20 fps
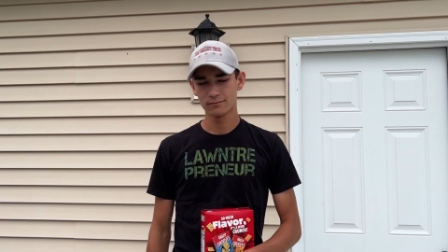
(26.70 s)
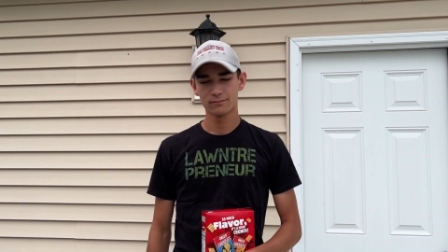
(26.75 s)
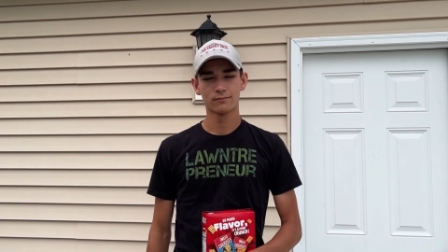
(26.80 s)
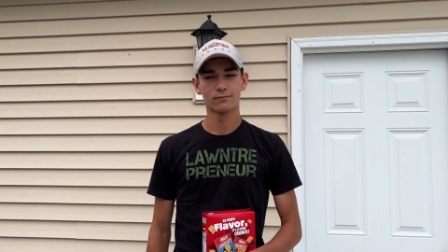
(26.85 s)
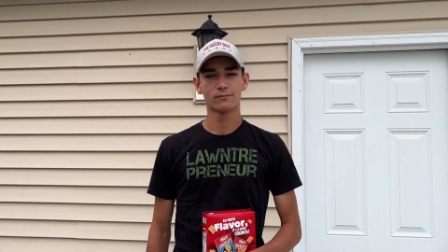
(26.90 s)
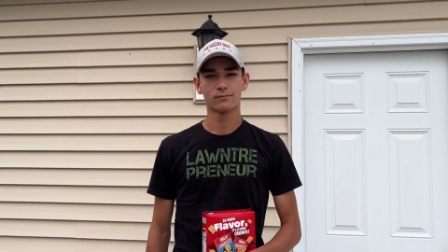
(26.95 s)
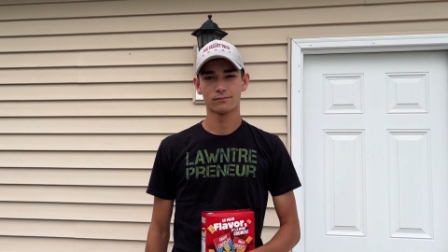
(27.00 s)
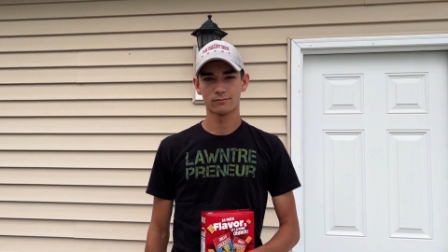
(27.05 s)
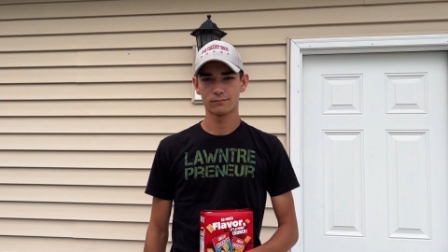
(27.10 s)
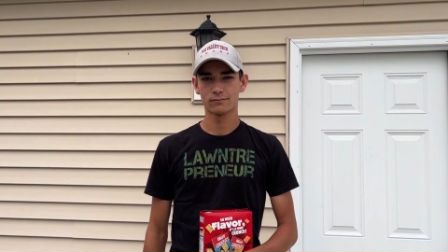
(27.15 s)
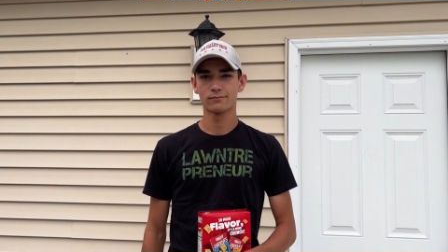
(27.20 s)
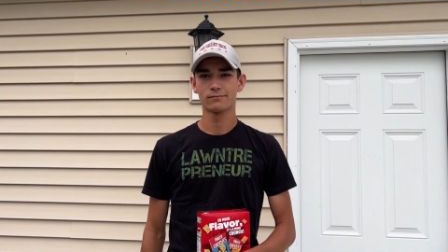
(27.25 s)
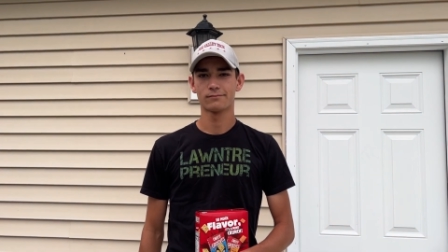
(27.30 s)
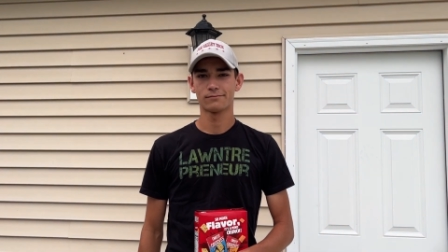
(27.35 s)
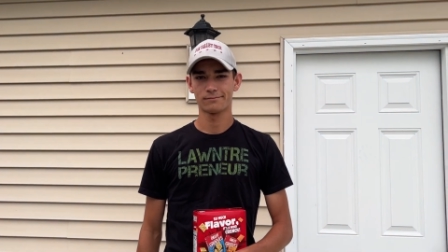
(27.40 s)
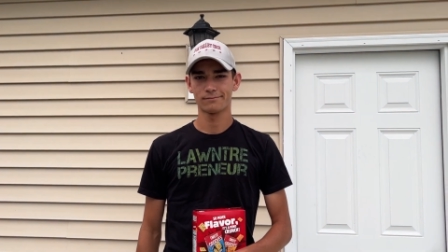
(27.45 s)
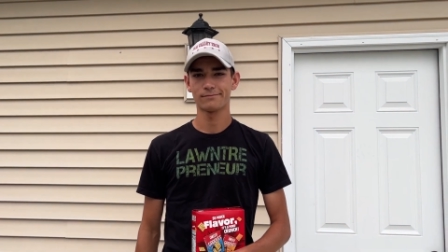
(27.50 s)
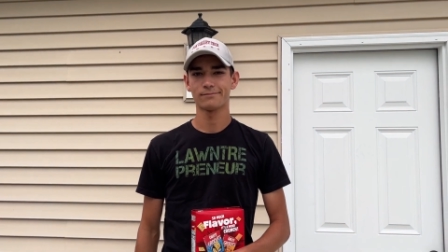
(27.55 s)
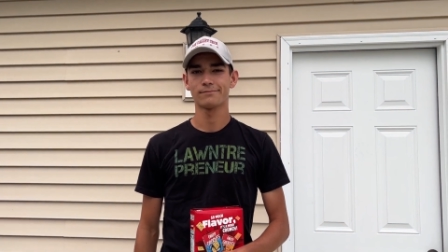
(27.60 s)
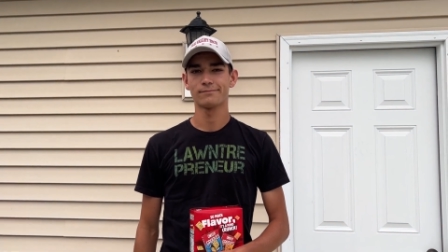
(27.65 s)
uh, famous
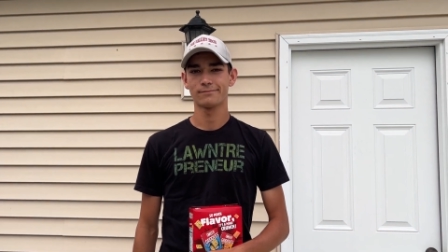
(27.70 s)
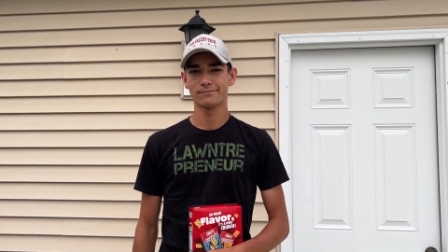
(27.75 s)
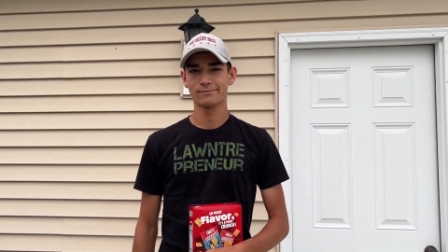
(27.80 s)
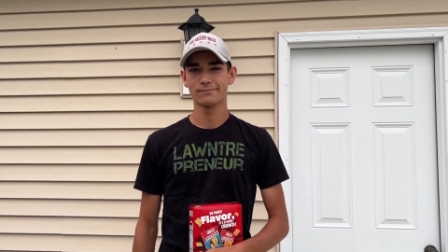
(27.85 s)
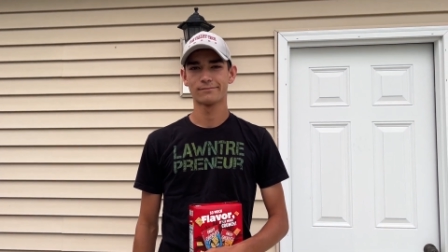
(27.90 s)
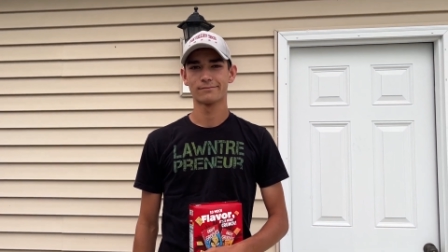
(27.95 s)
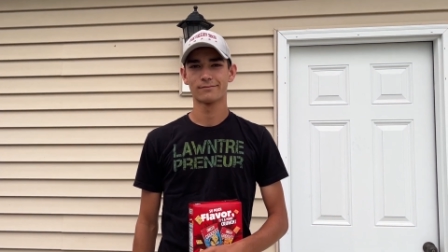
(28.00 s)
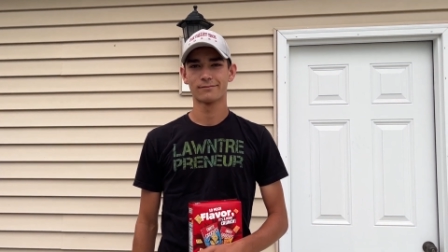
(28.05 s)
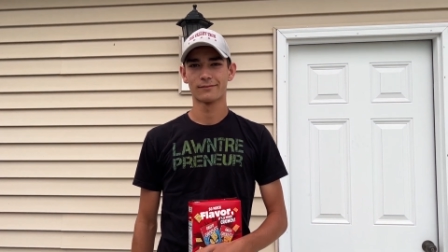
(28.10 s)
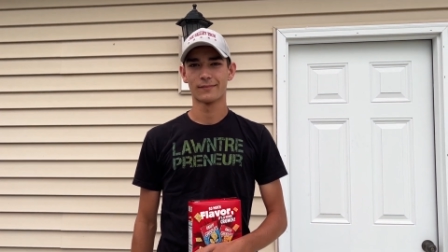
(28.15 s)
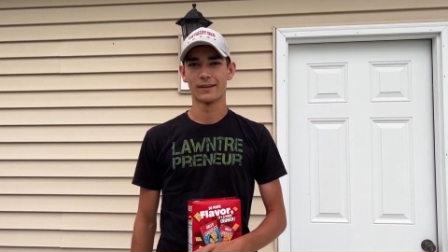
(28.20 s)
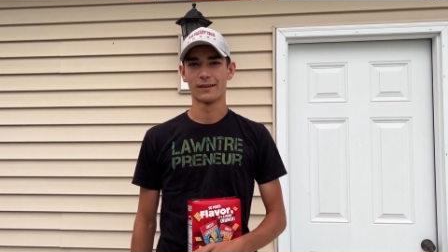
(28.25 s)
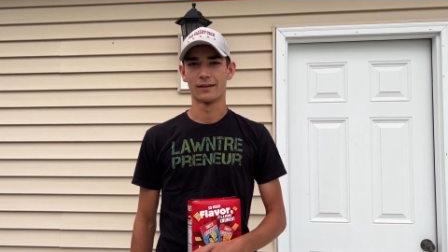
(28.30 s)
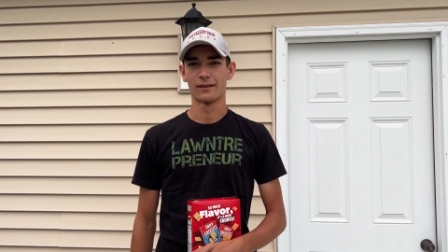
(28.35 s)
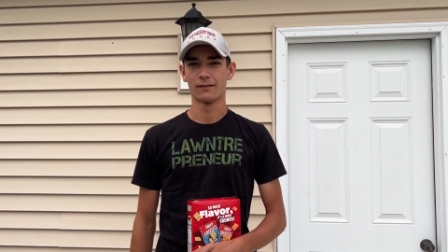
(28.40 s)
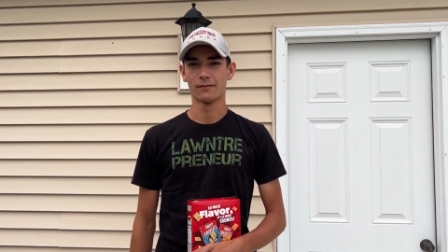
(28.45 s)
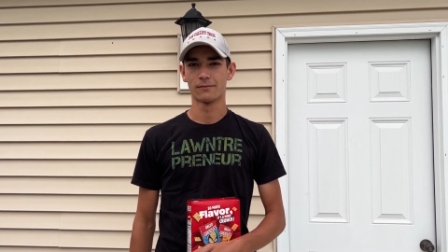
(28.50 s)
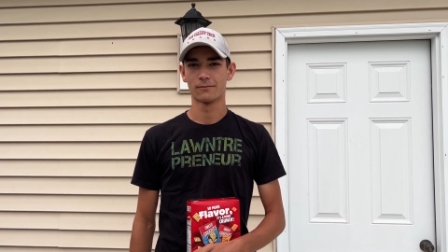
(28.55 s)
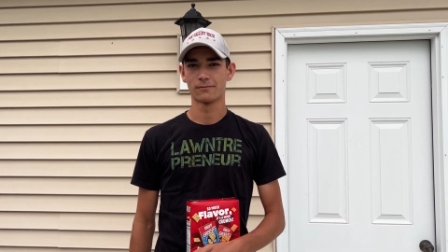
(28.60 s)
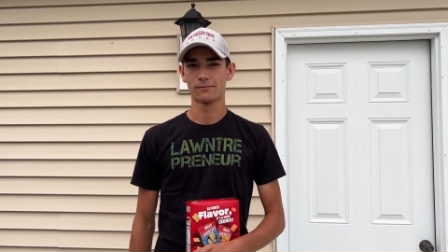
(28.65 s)
house. How
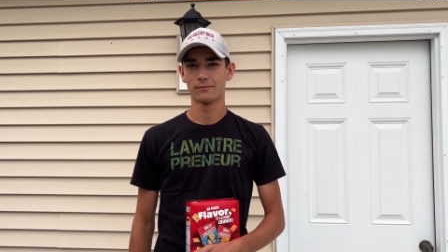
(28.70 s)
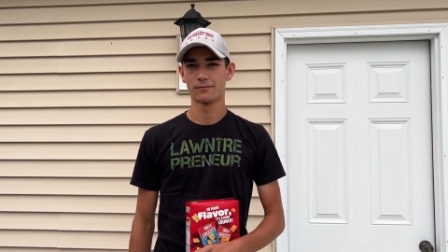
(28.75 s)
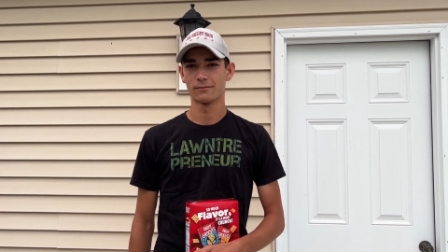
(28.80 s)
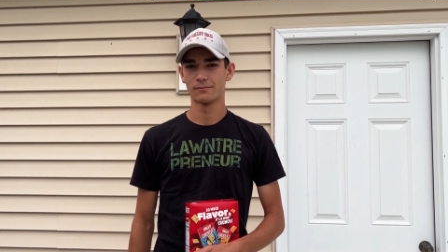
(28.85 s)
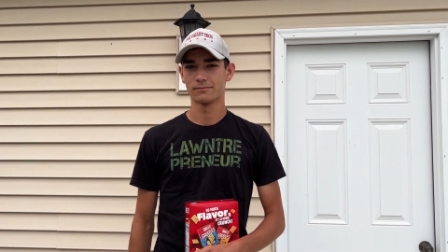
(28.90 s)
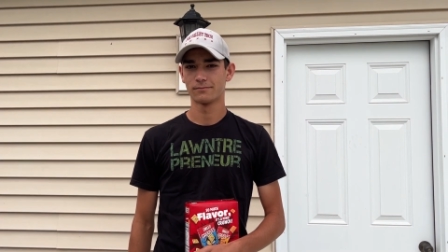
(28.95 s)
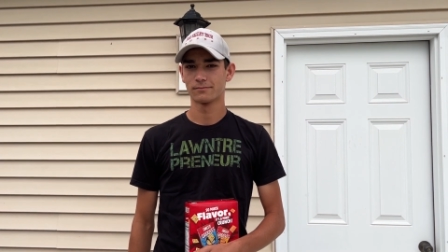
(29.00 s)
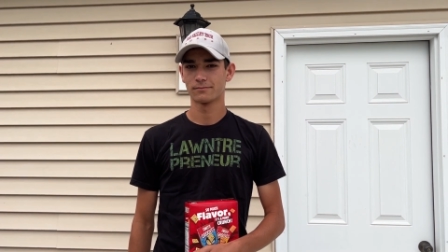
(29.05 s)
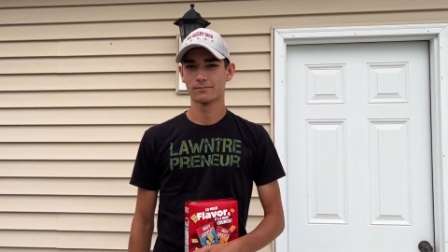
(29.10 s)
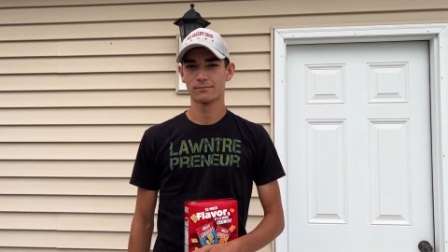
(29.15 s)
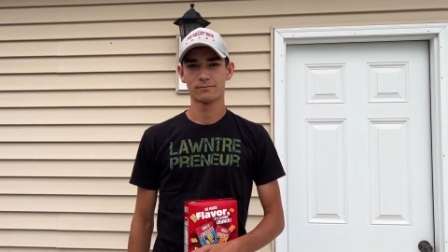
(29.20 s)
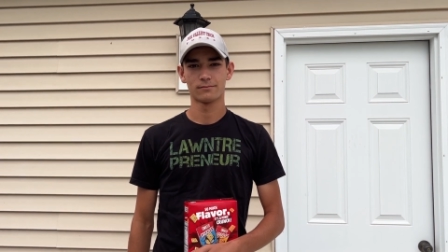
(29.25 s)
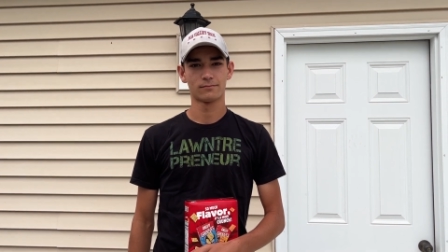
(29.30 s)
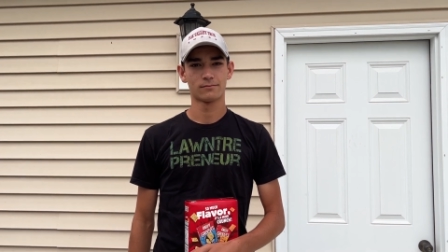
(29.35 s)
are you feeling right now?